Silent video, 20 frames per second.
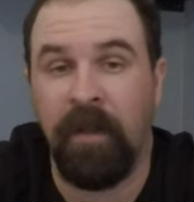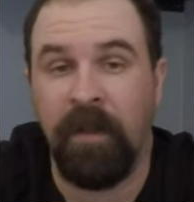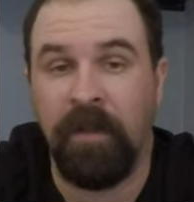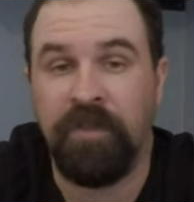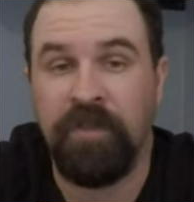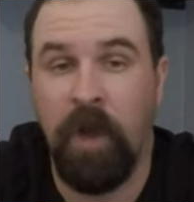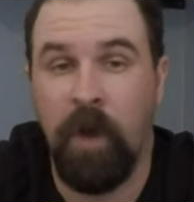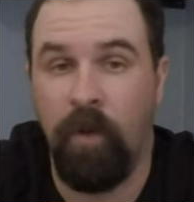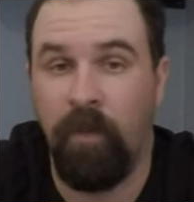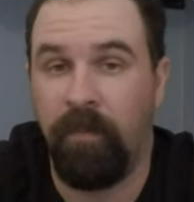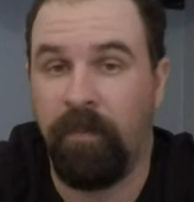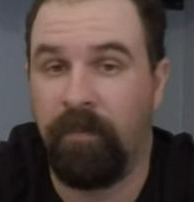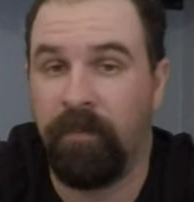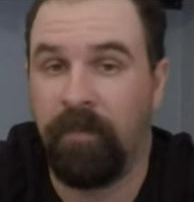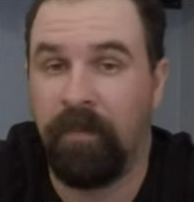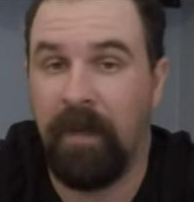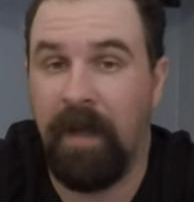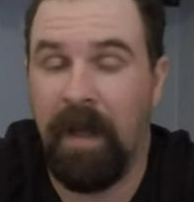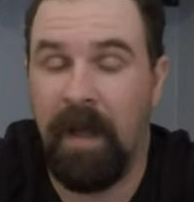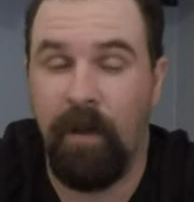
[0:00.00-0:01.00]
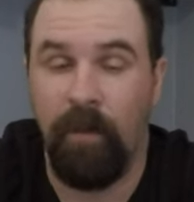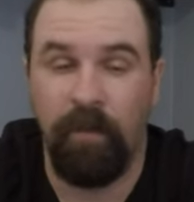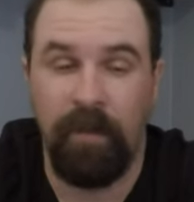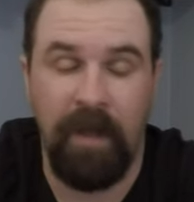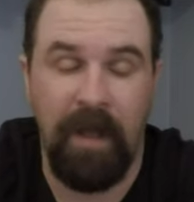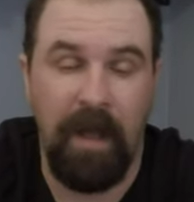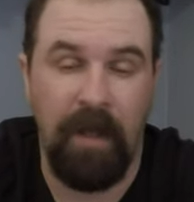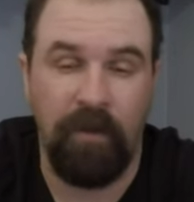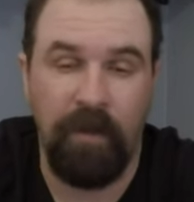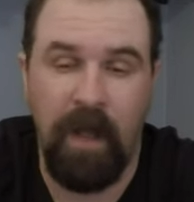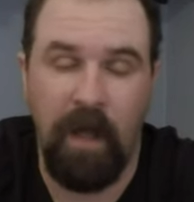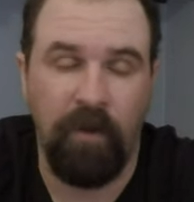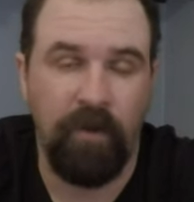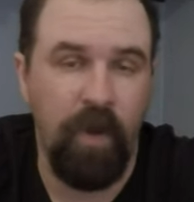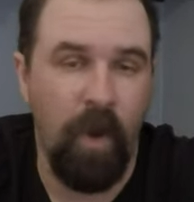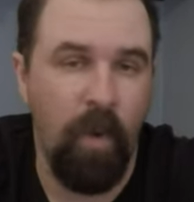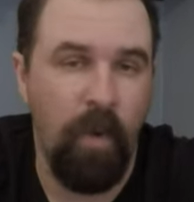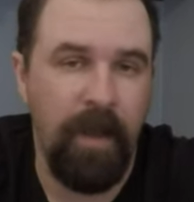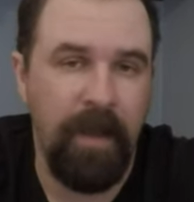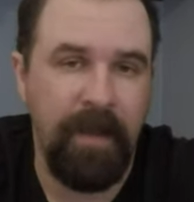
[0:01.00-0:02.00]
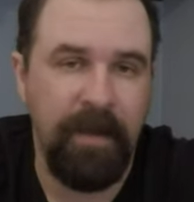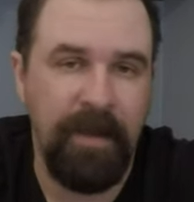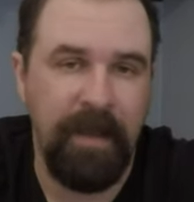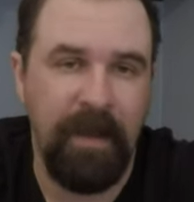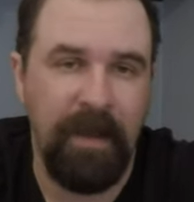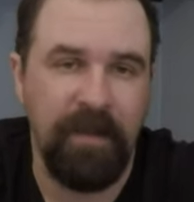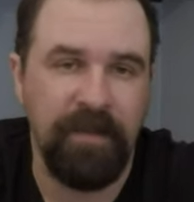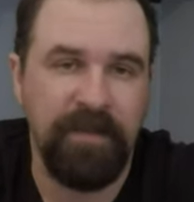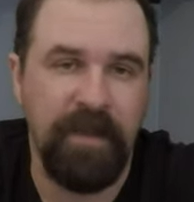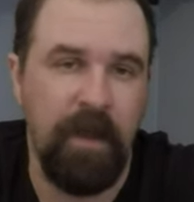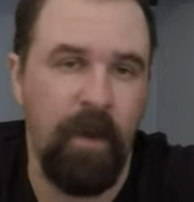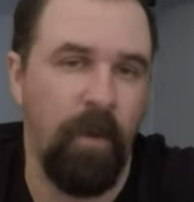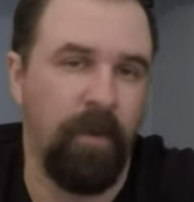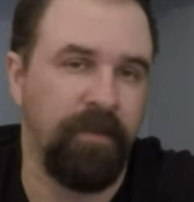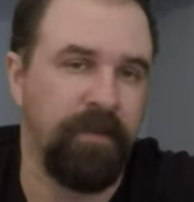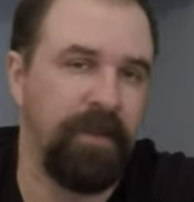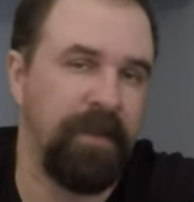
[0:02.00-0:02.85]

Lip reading: So I'll go in and I'll say, oh,